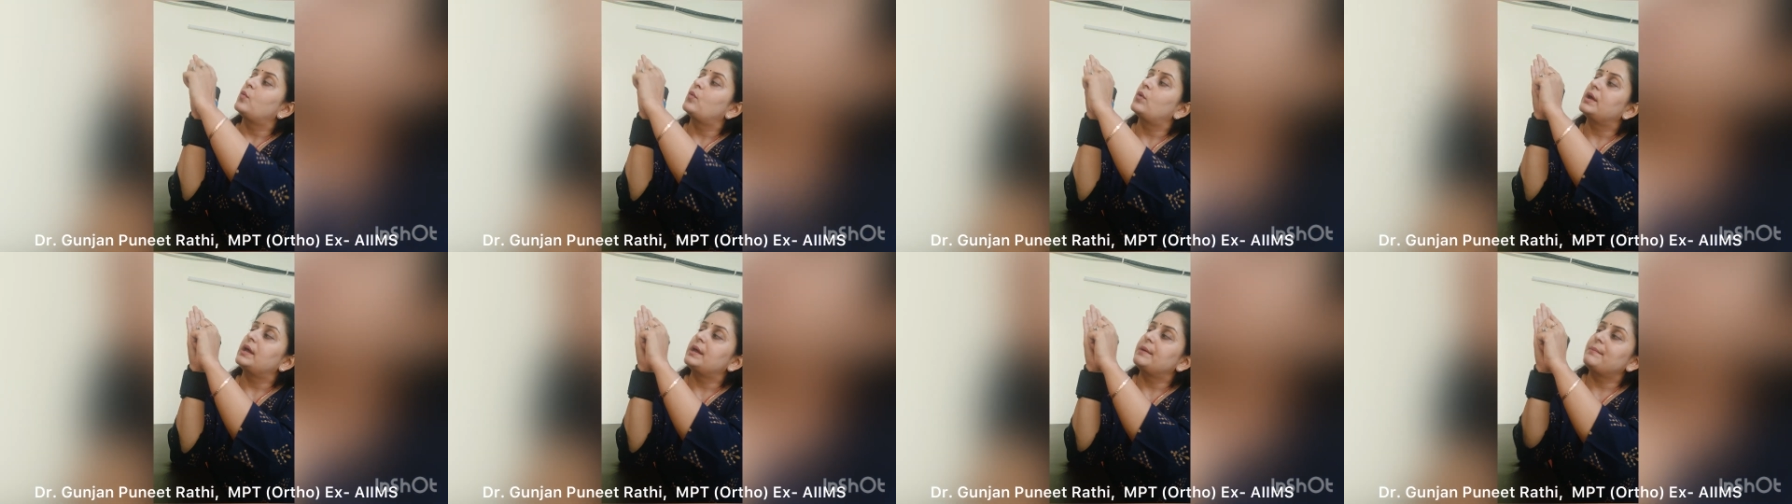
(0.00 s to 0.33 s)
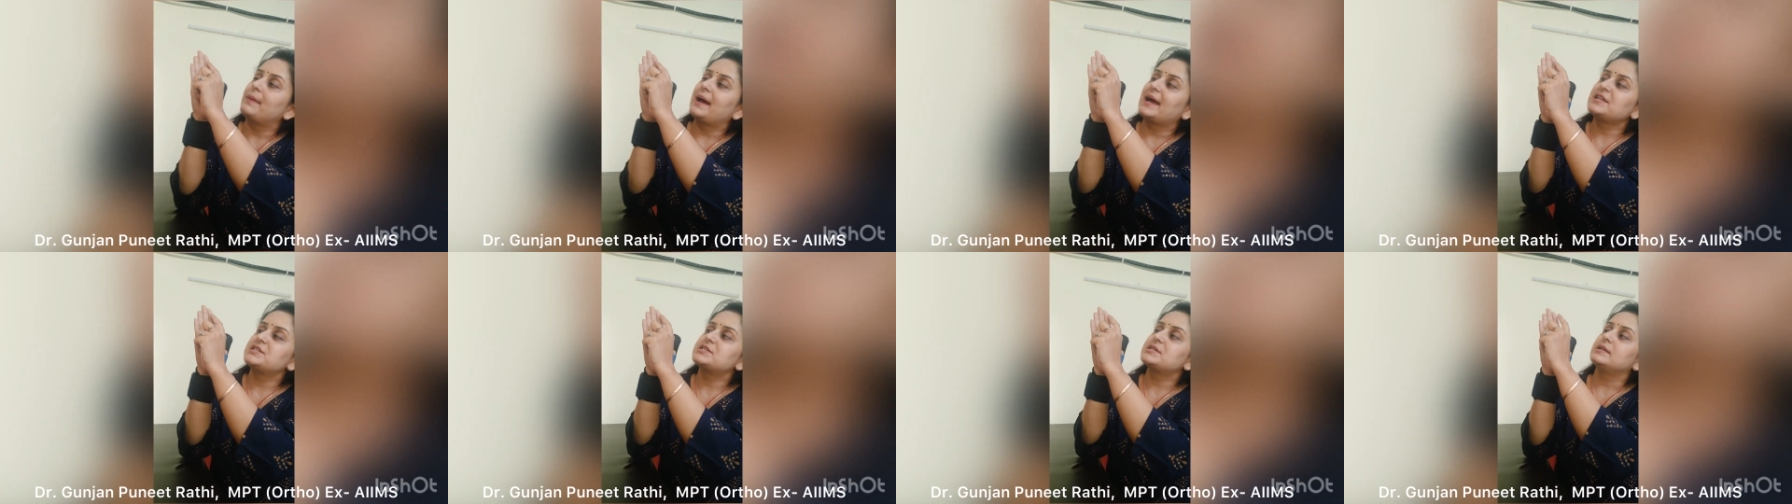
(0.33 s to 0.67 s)

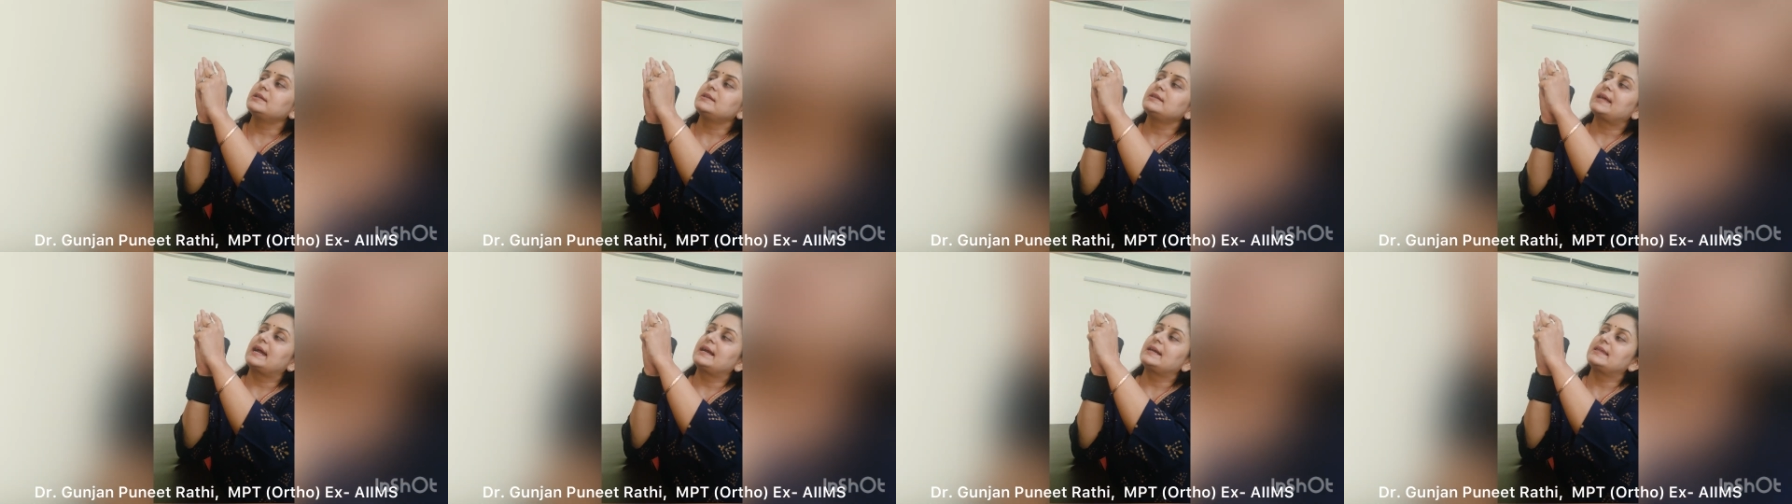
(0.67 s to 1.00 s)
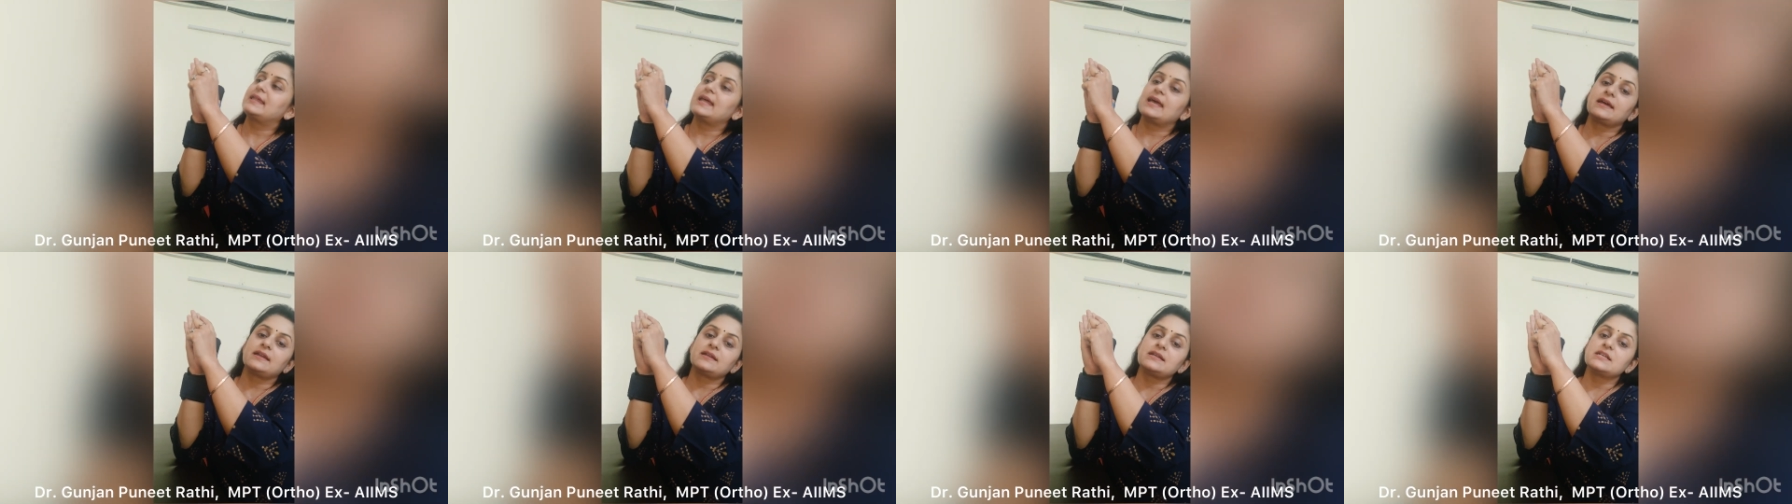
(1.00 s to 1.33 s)
imagine that
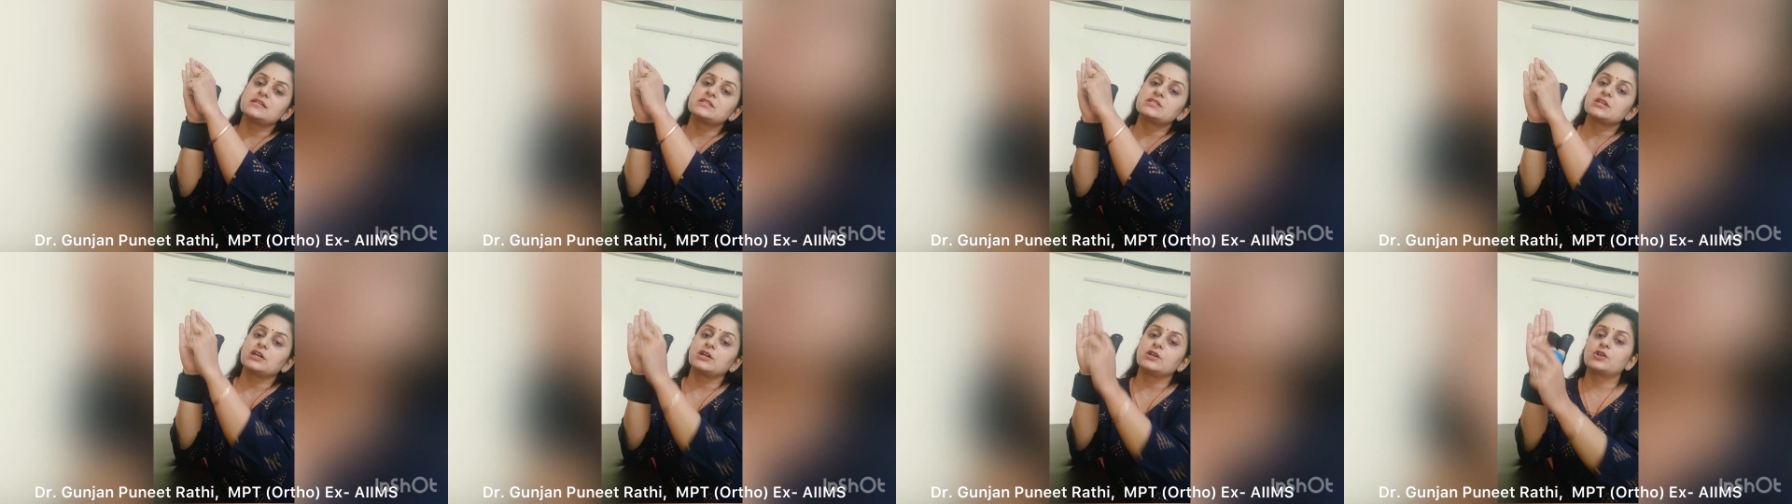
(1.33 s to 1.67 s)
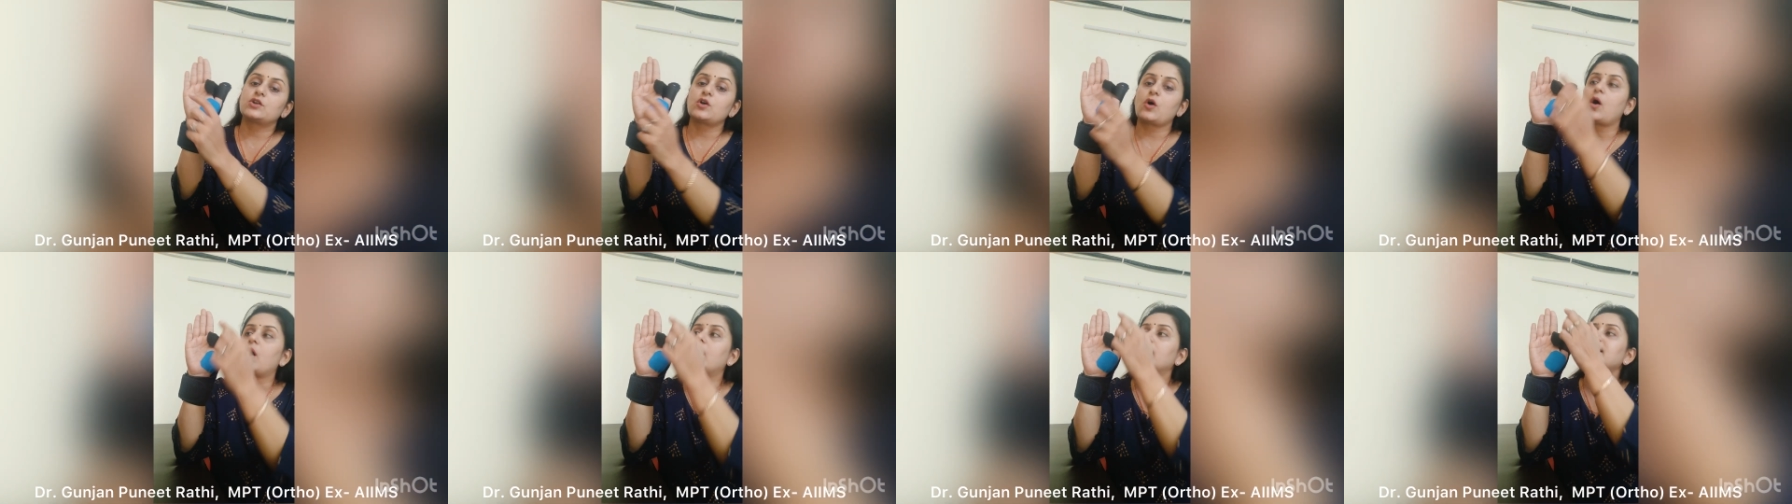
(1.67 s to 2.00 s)
there is a
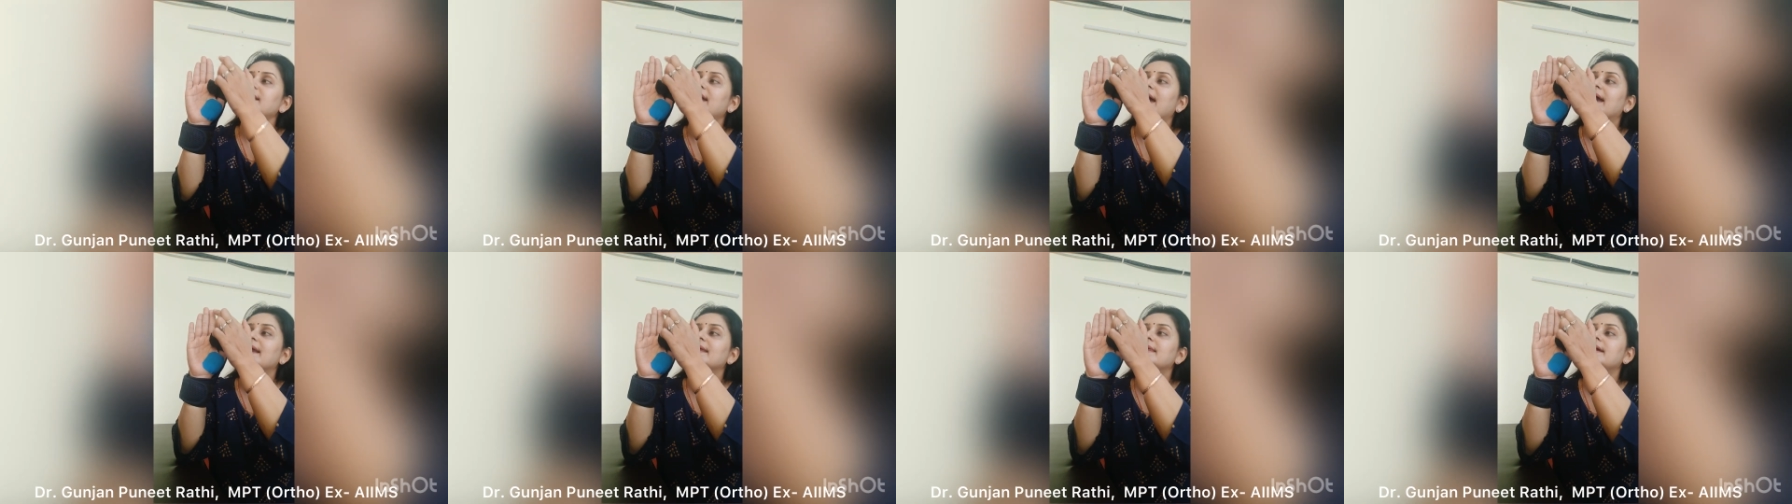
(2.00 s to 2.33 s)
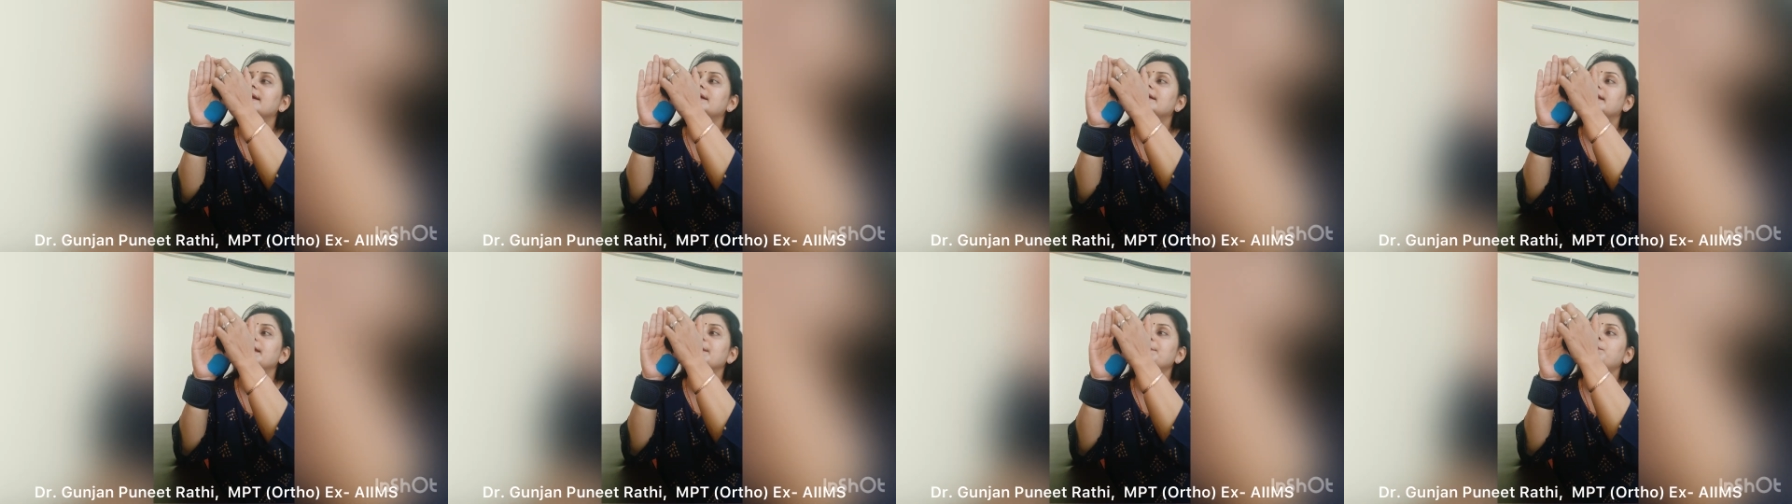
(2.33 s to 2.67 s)
dot at the
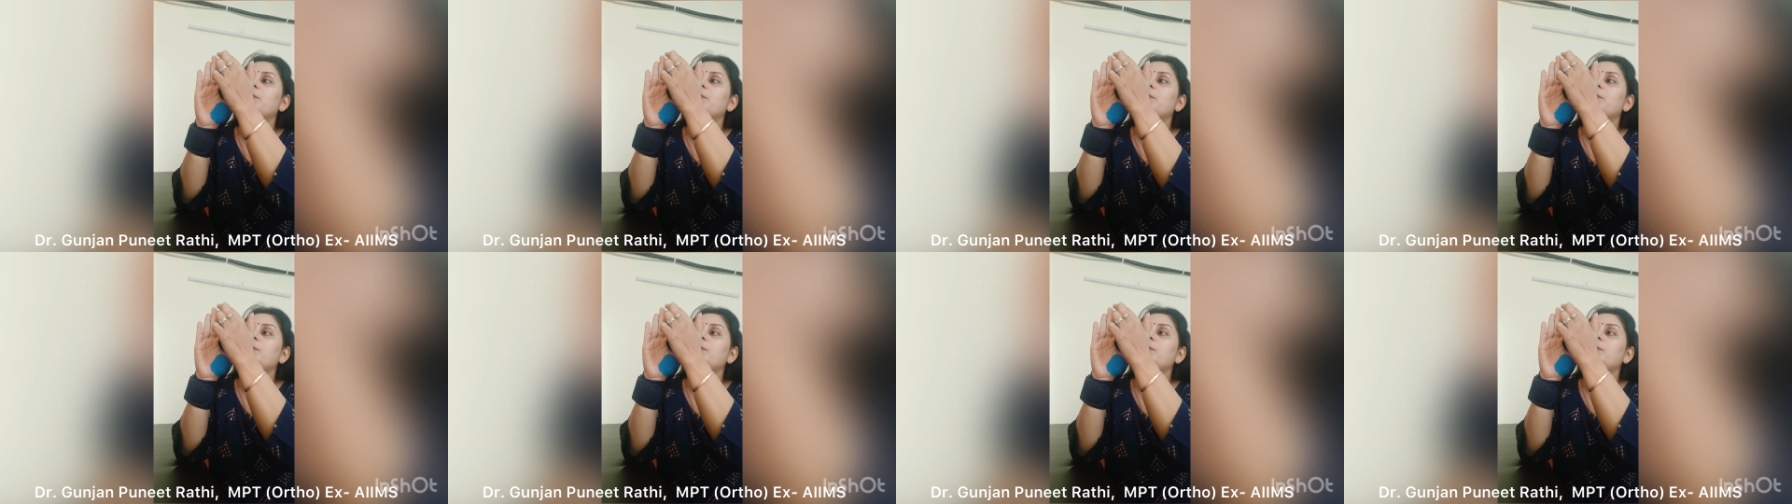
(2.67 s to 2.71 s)
tip